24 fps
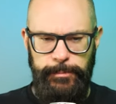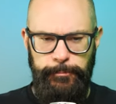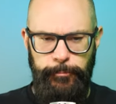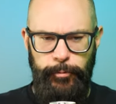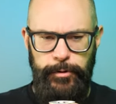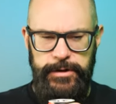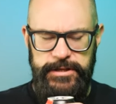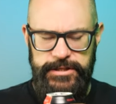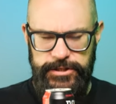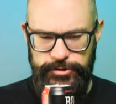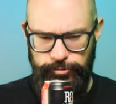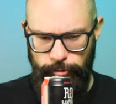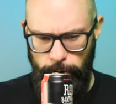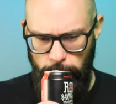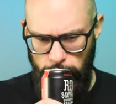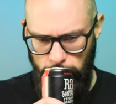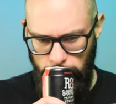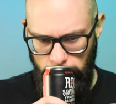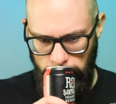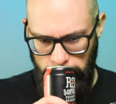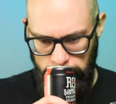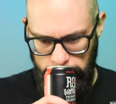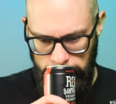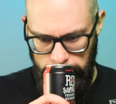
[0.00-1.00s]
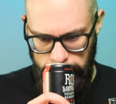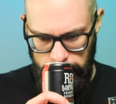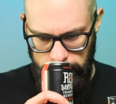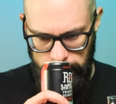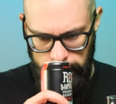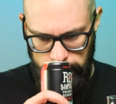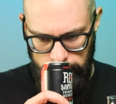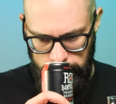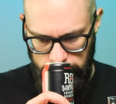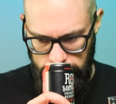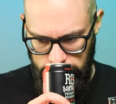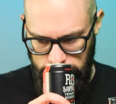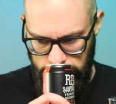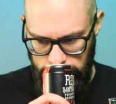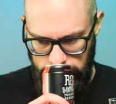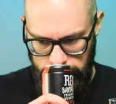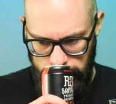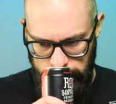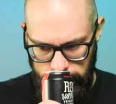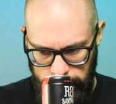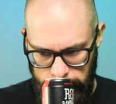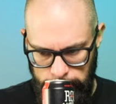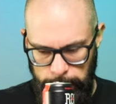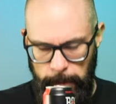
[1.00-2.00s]
Pretty strong.
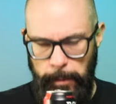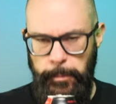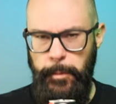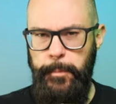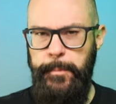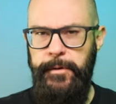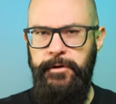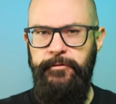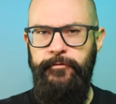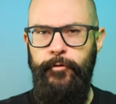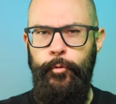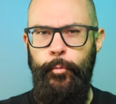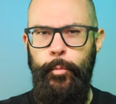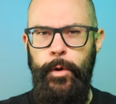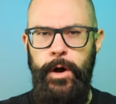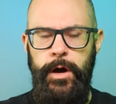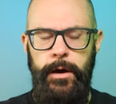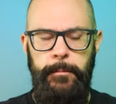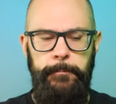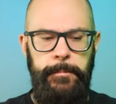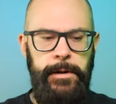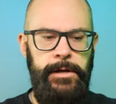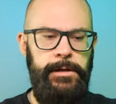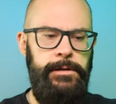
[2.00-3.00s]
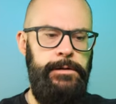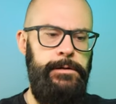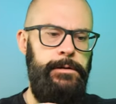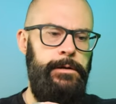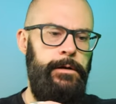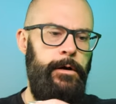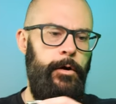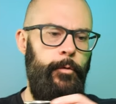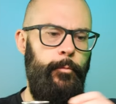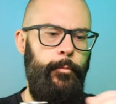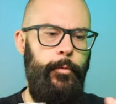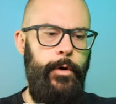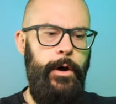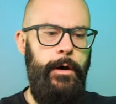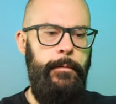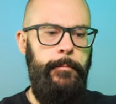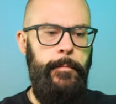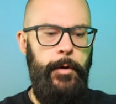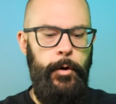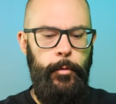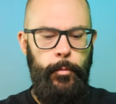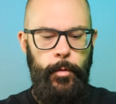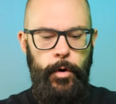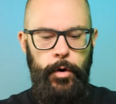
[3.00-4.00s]
Maybe a bit of a rum
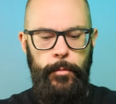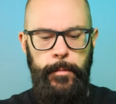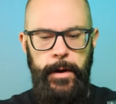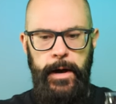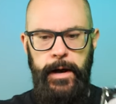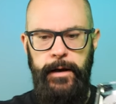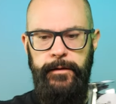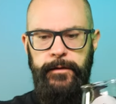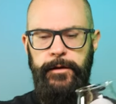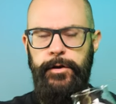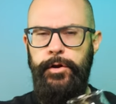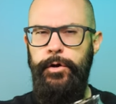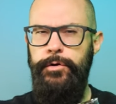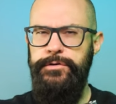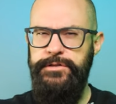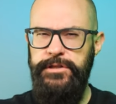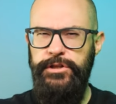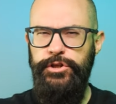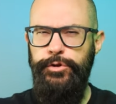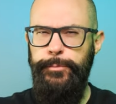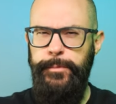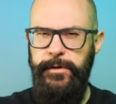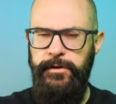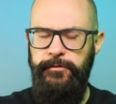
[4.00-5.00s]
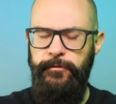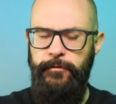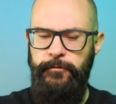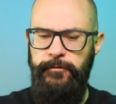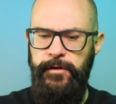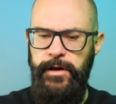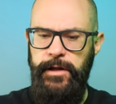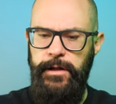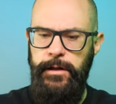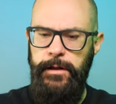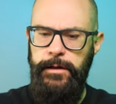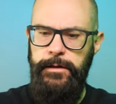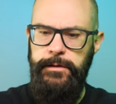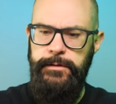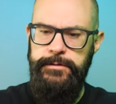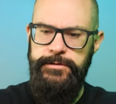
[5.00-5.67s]
aroma on the nose. A little bit of a vanilla.